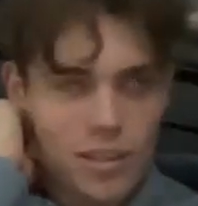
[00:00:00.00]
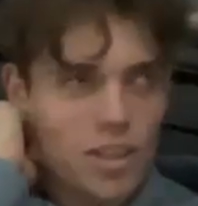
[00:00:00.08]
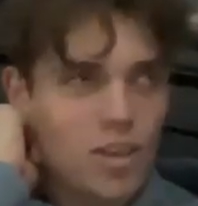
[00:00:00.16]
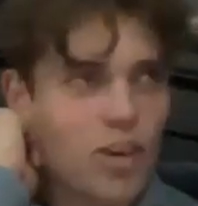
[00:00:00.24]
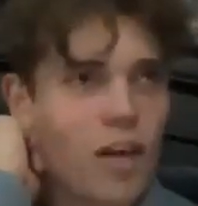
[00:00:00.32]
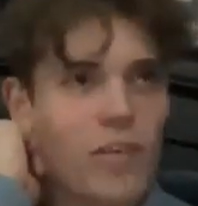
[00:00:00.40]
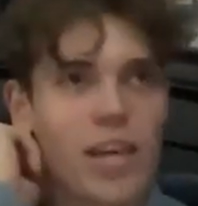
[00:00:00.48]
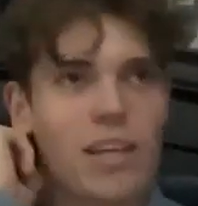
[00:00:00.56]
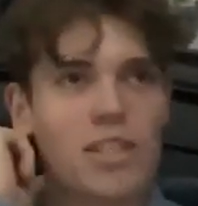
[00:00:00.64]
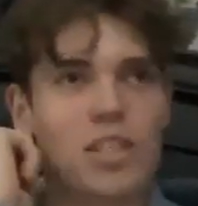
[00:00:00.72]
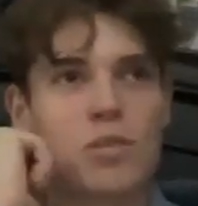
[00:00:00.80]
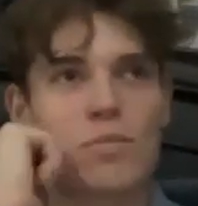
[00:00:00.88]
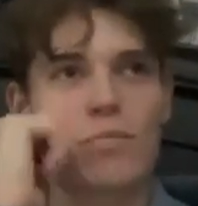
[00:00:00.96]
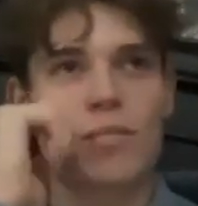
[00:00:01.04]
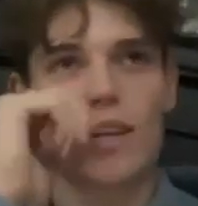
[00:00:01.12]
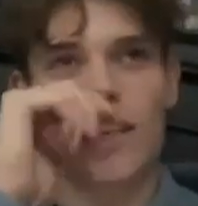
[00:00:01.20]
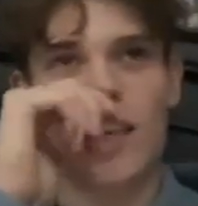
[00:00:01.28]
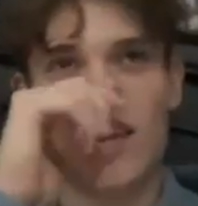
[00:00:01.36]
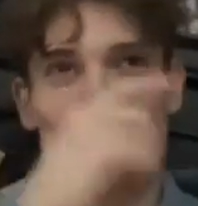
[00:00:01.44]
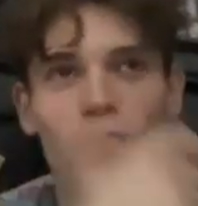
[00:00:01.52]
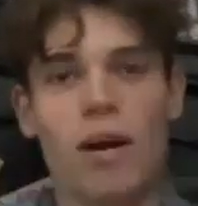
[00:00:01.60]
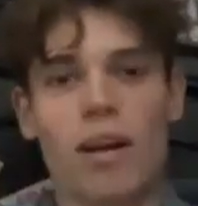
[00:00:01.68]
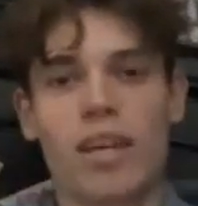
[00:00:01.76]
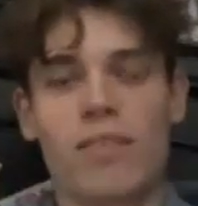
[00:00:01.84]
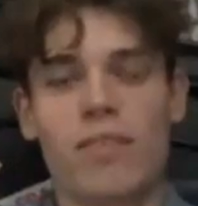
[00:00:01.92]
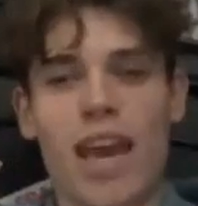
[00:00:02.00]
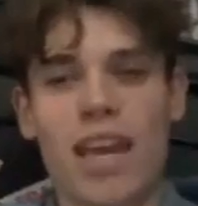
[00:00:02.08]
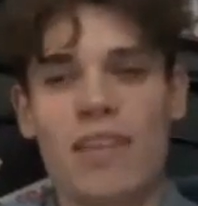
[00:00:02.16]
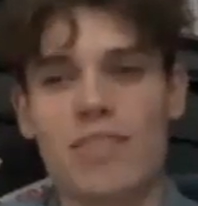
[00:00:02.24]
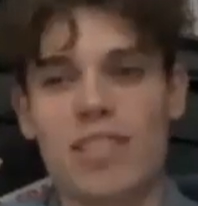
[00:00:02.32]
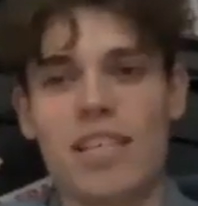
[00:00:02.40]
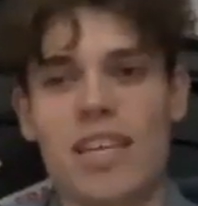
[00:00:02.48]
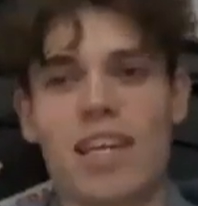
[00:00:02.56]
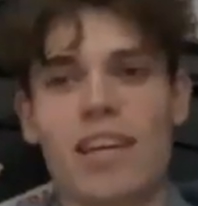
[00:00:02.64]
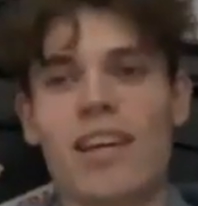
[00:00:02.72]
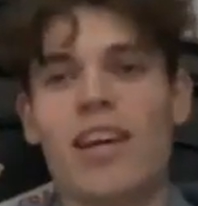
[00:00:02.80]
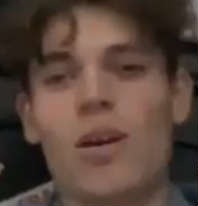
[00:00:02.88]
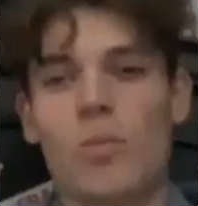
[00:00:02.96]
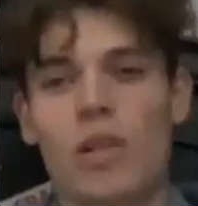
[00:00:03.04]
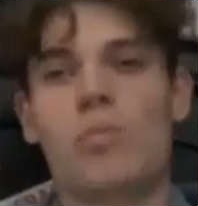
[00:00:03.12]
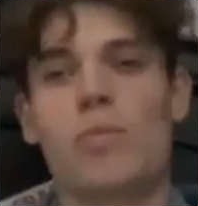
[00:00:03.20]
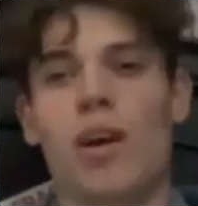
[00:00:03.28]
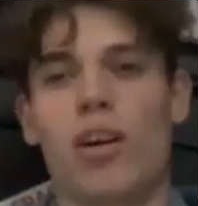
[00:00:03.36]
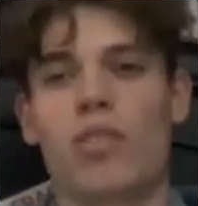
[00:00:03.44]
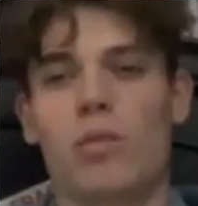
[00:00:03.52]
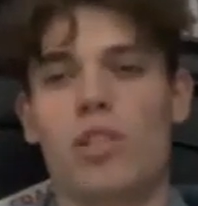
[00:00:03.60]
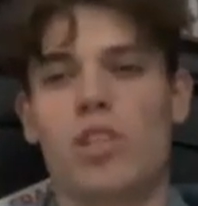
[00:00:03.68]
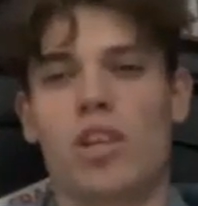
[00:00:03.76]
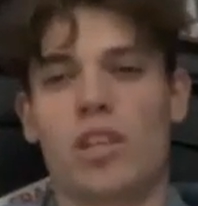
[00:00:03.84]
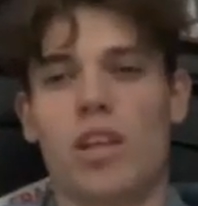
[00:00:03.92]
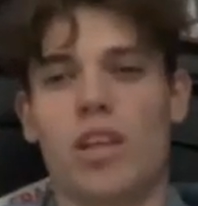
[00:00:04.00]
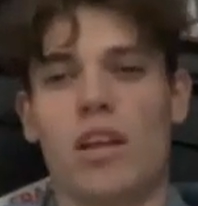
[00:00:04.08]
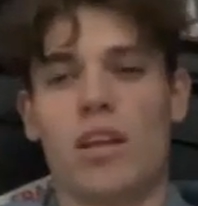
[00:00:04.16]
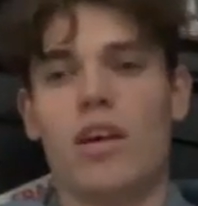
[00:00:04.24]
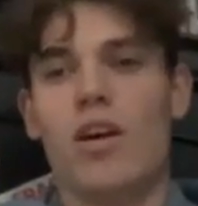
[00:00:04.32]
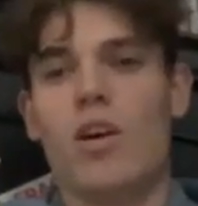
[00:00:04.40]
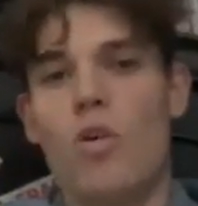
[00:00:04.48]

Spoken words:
that you could either get a kid's bucket of KFC, which we arguably should have done,